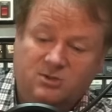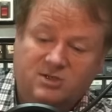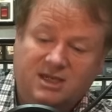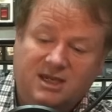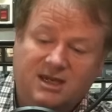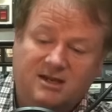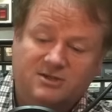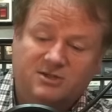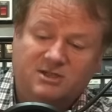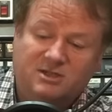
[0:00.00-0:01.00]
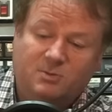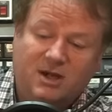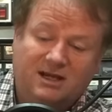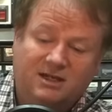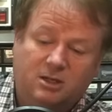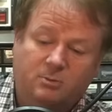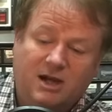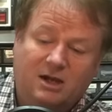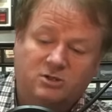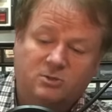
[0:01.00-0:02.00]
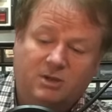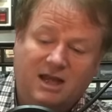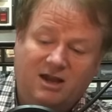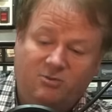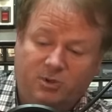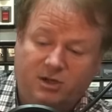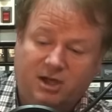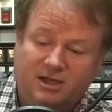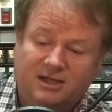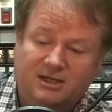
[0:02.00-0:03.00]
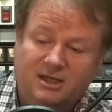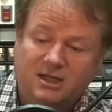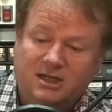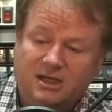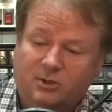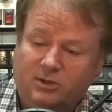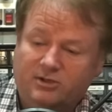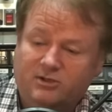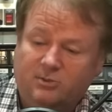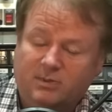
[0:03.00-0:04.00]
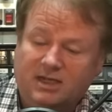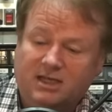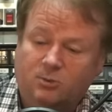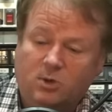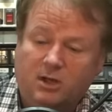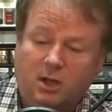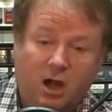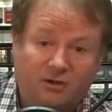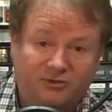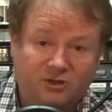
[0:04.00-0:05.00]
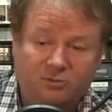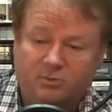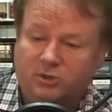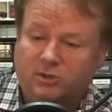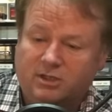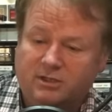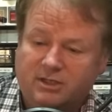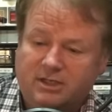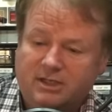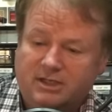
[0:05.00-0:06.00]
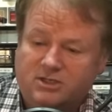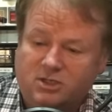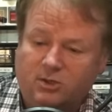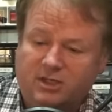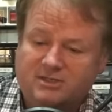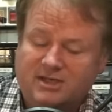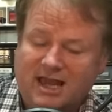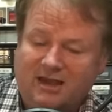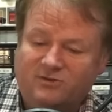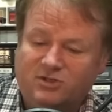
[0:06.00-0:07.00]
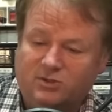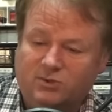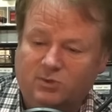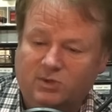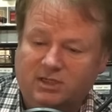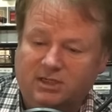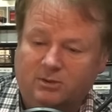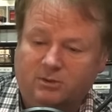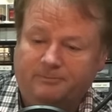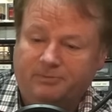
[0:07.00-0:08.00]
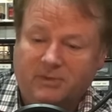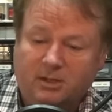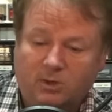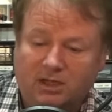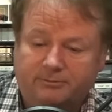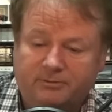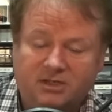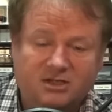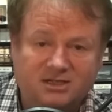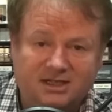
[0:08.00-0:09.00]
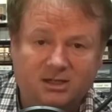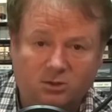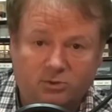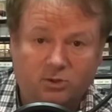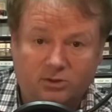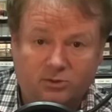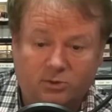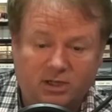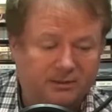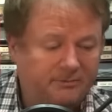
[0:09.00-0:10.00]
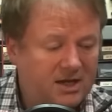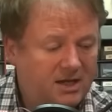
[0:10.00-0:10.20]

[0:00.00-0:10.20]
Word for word: you see here is just a practical power supply I put on it in order to make it run off the computer, so it doesn't have to, well, it doesn't need a computer to run.